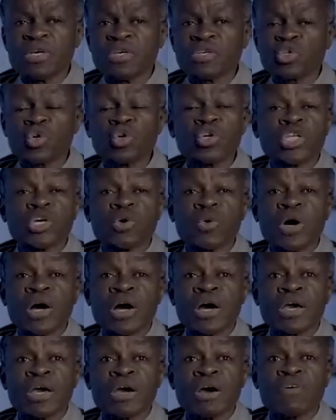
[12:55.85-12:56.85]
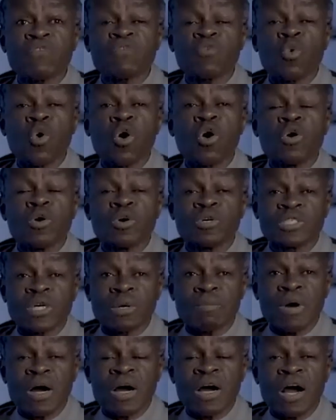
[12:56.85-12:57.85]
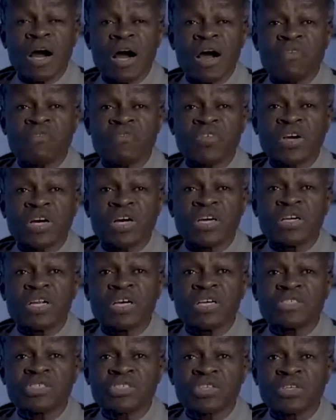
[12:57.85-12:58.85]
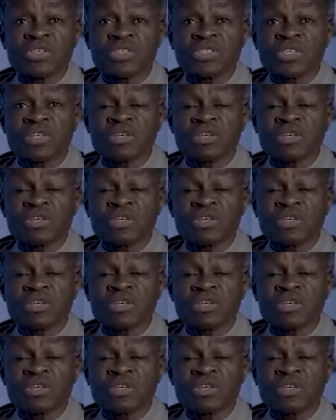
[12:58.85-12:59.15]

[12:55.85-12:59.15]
So there were wars among African nations,